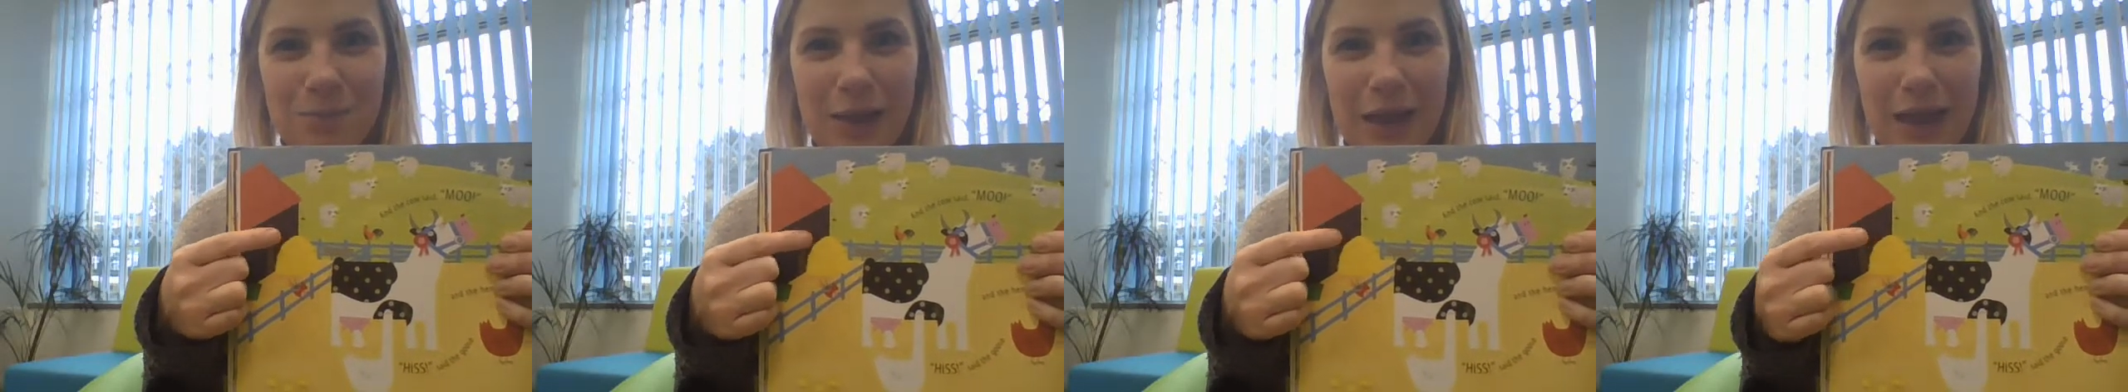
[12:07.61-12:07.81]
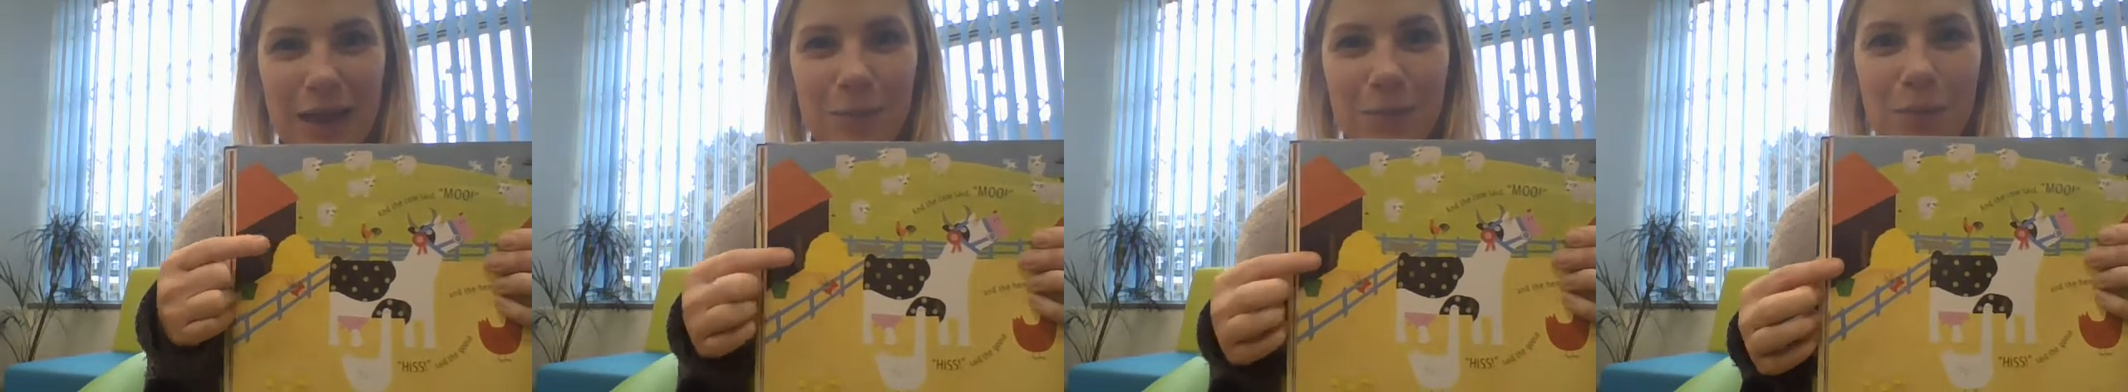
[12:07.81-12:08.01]

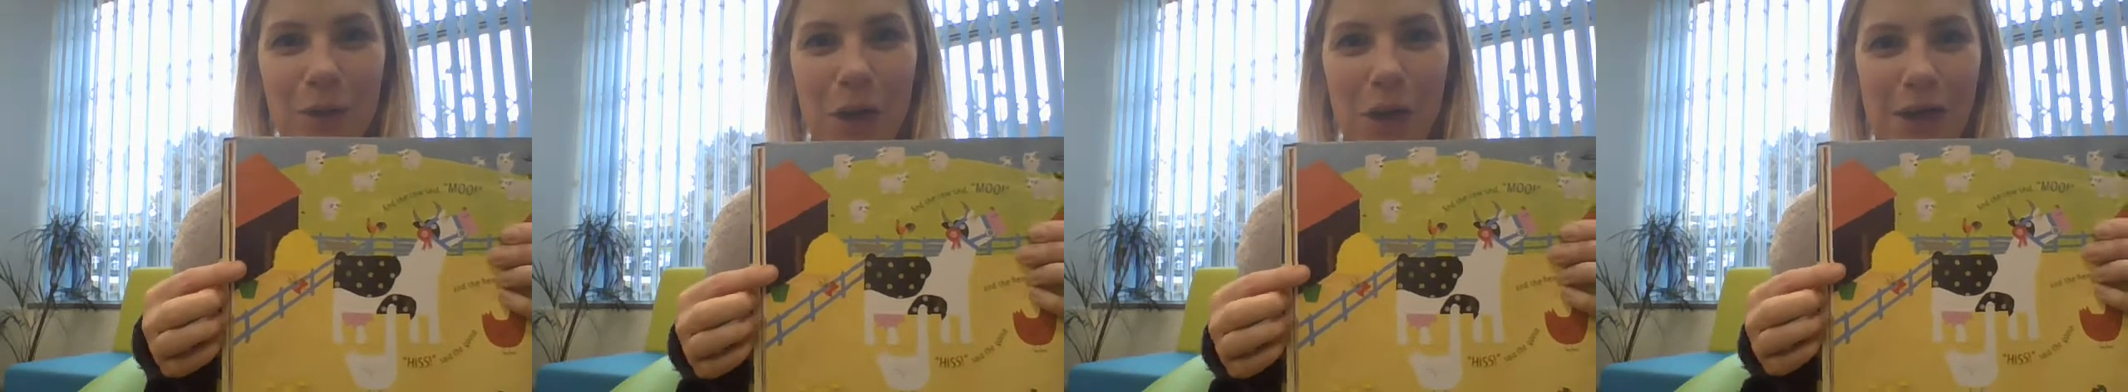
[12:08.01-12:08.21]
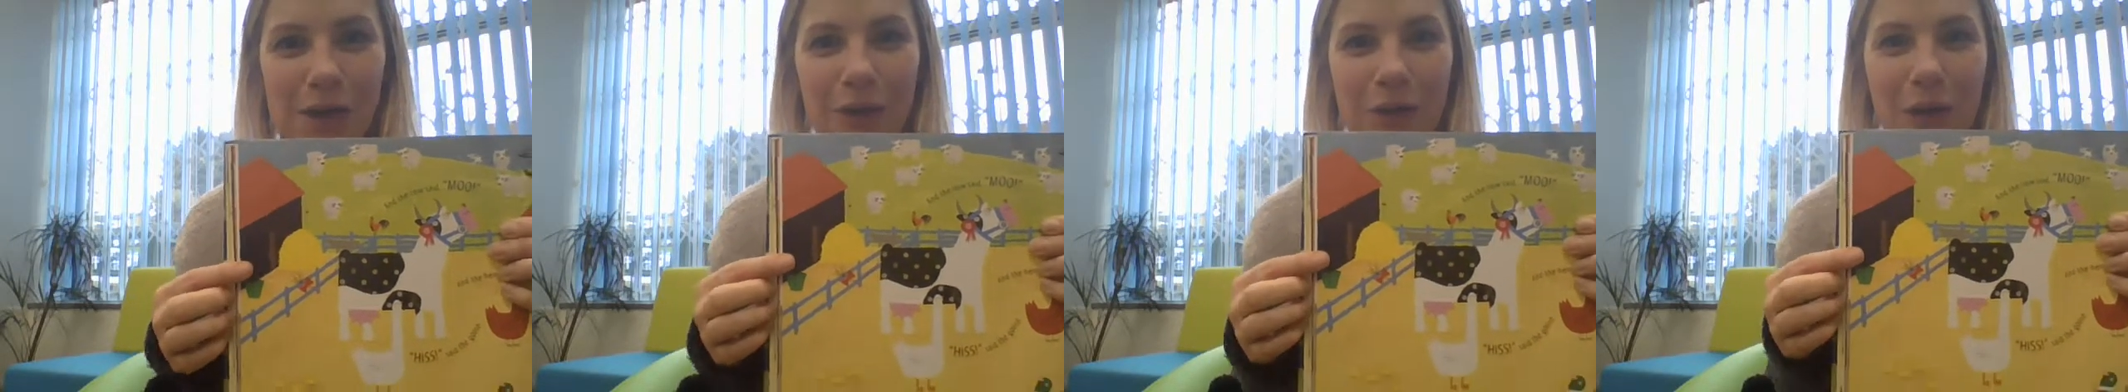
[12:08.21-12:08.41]
big
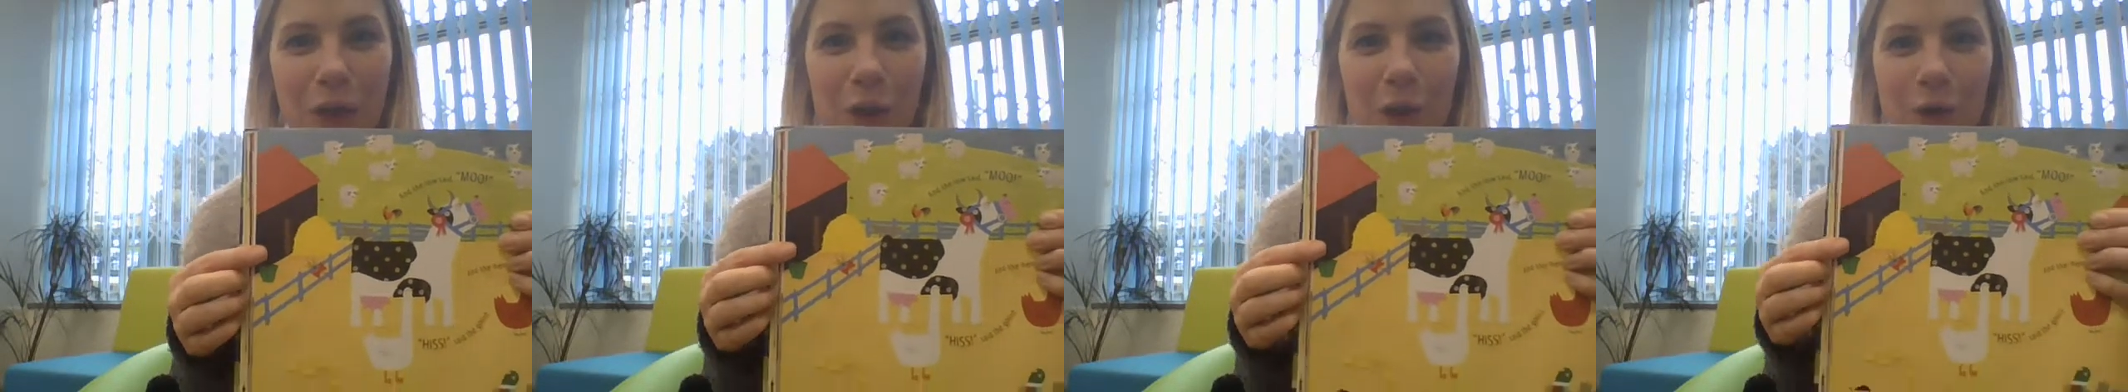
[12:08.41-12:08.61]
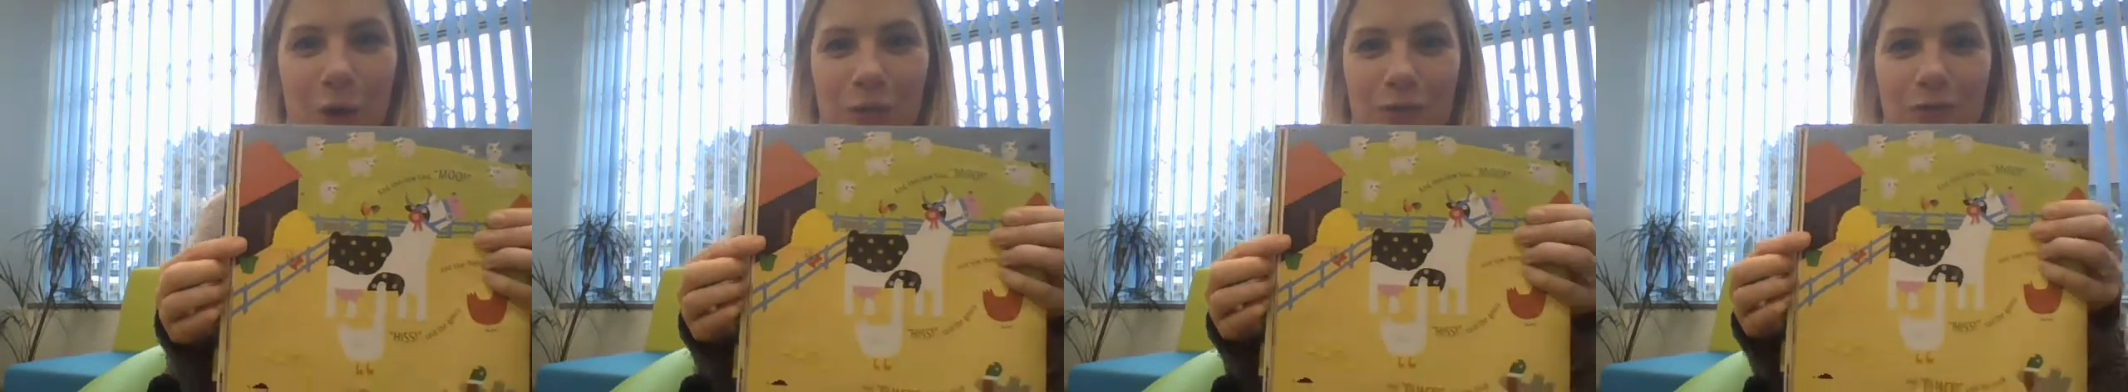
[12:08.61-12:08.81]
pile
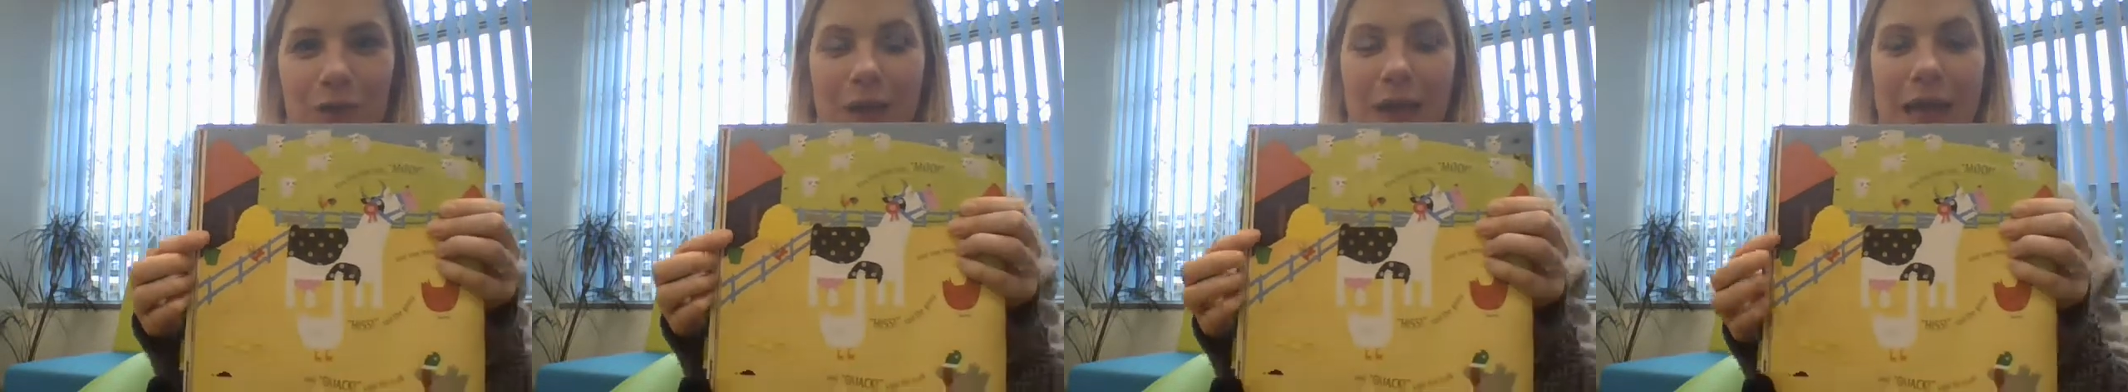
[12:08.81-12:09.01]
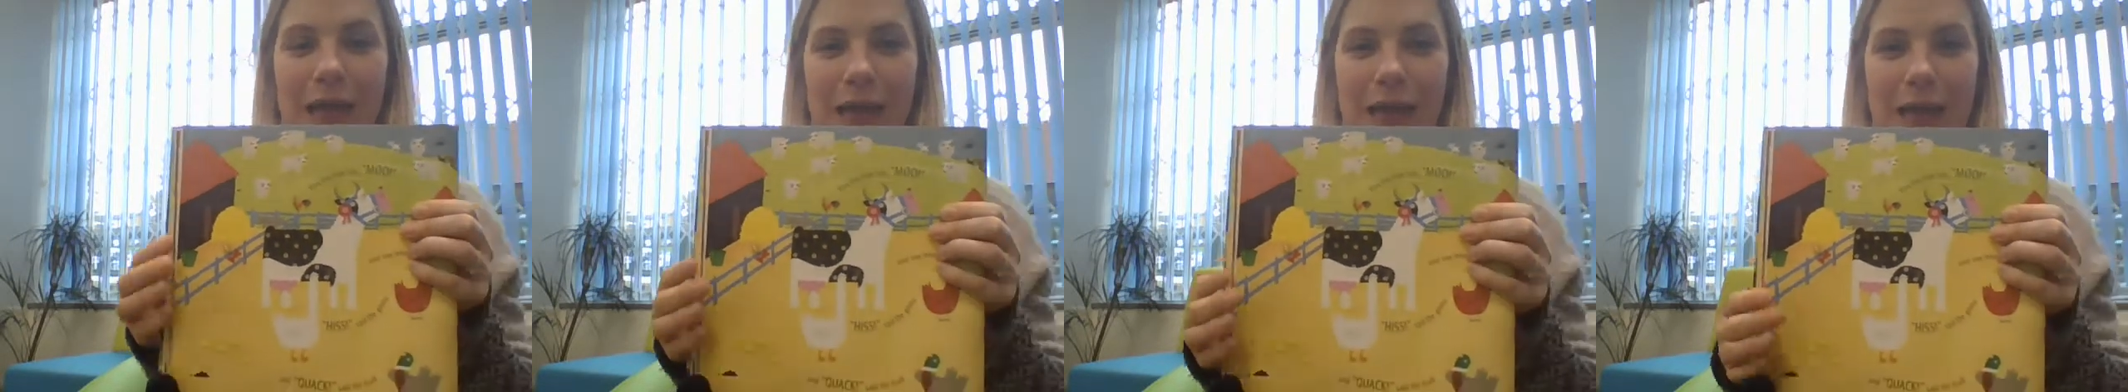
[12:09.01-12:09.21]
of
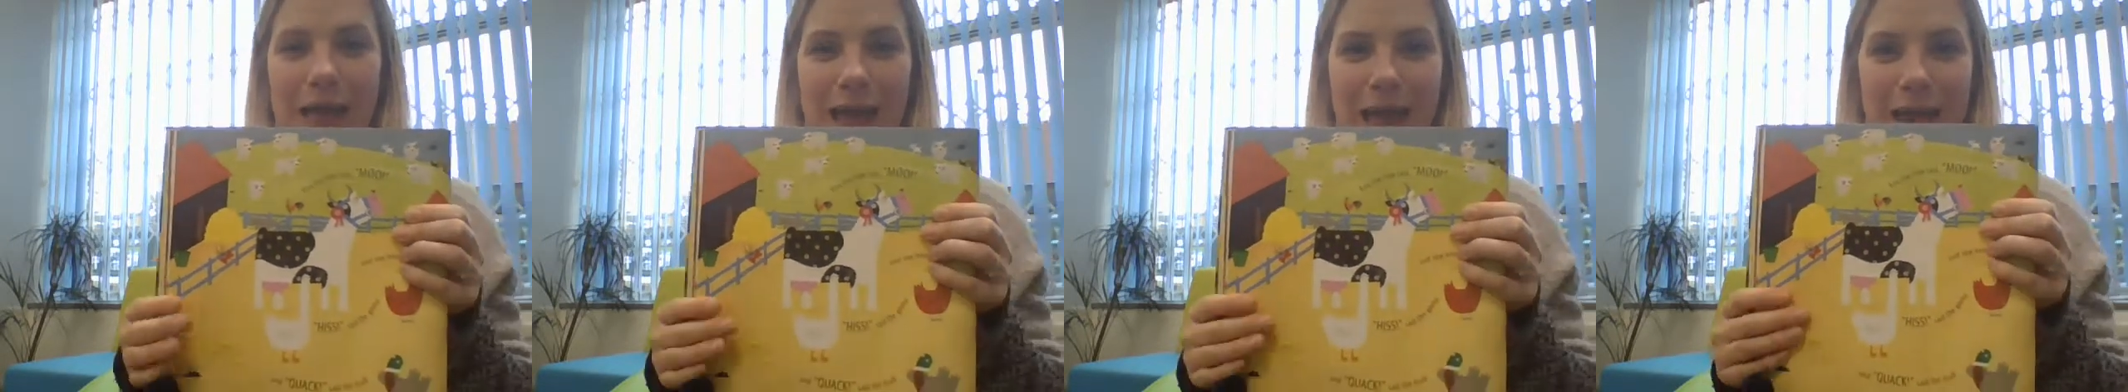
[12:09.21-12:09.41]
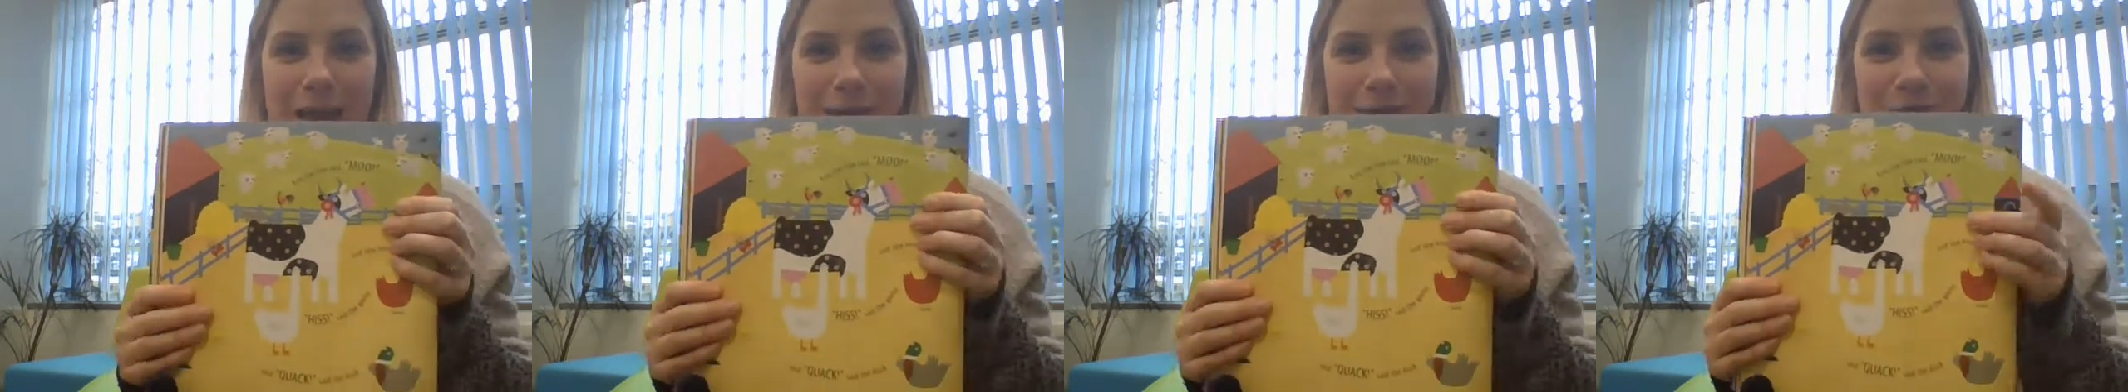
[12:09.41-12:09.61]

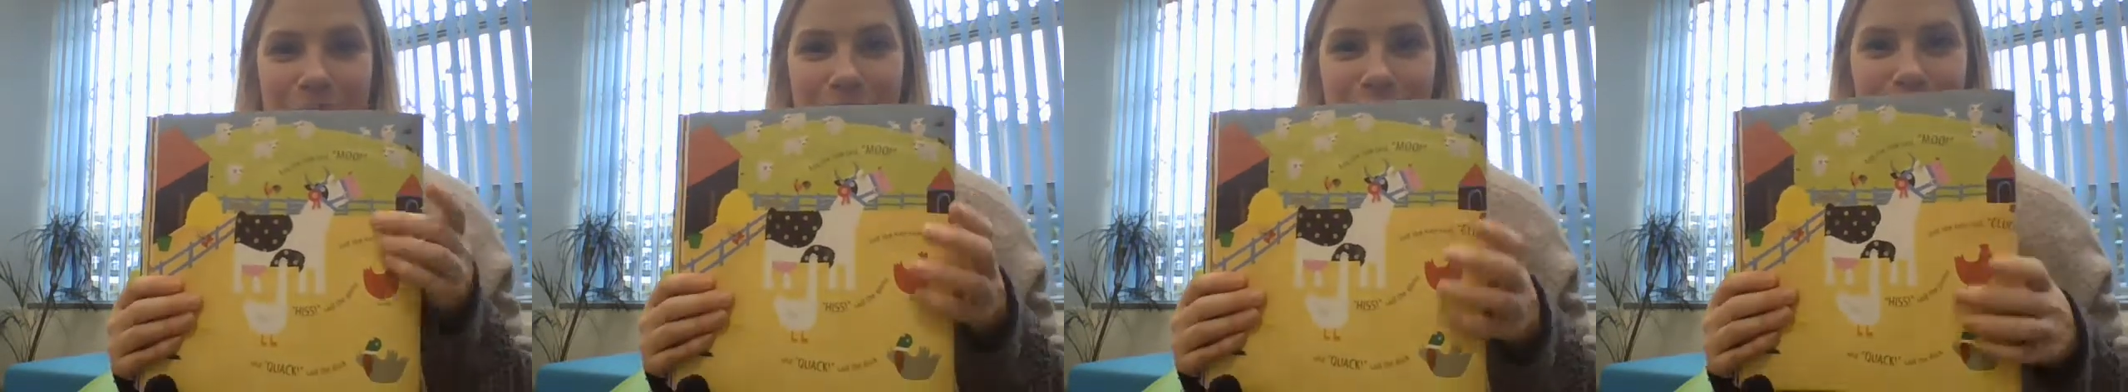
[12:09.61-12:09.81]
hay.